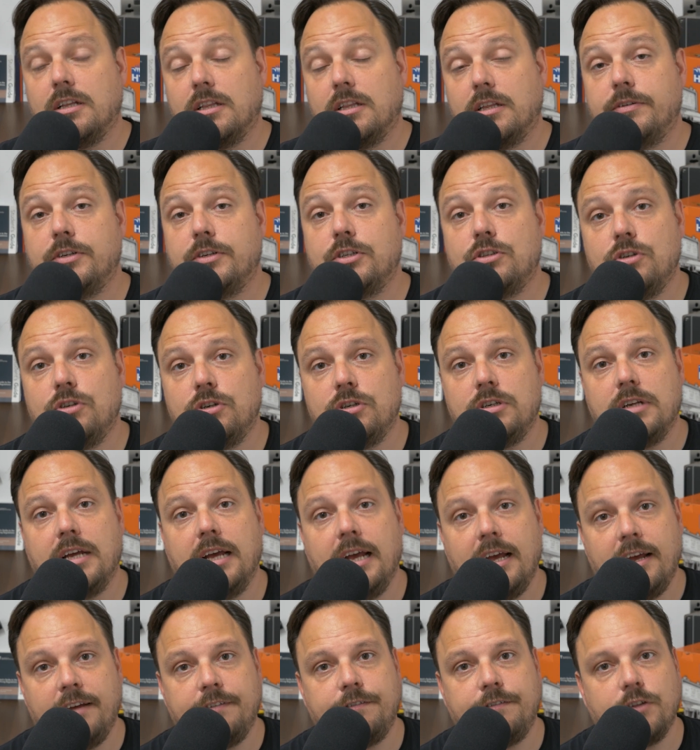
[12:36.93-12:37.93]
There is good
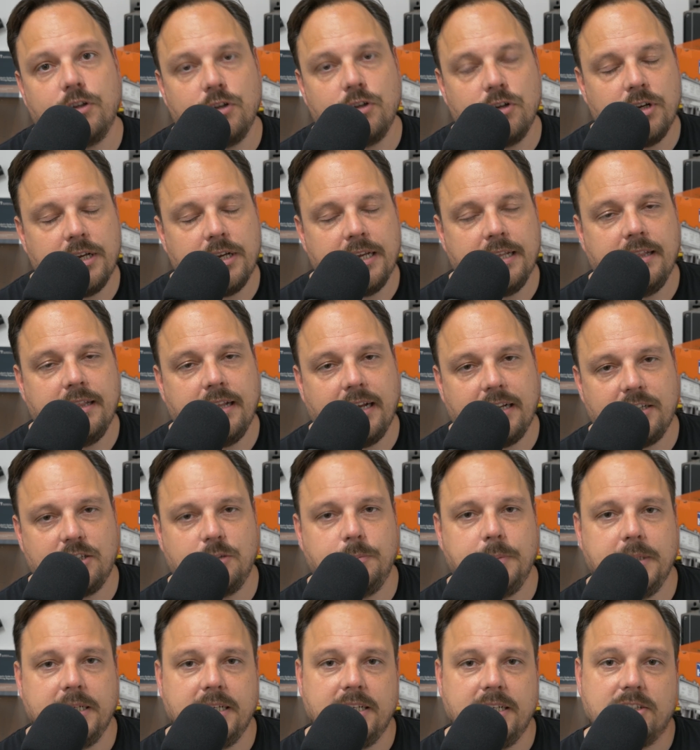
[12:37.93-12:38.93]
airflow in that
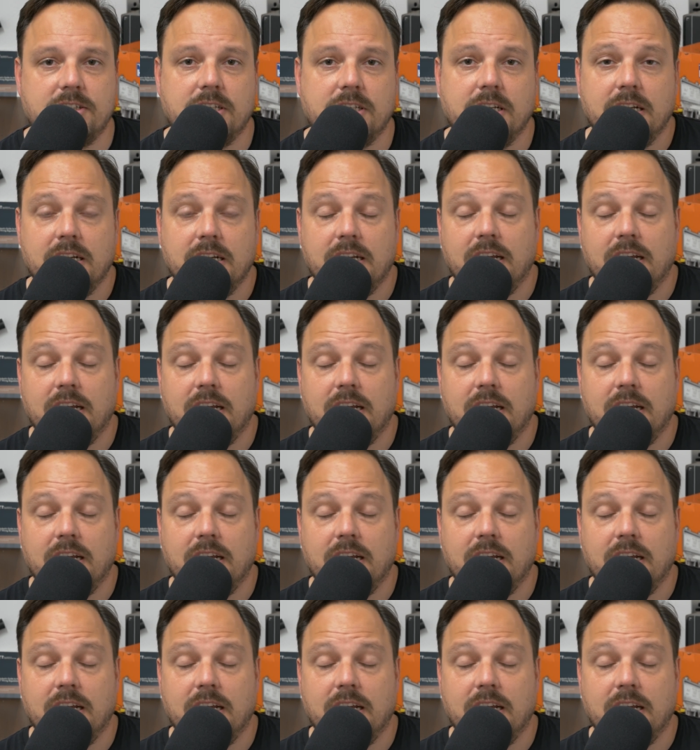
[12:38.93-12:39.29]
space.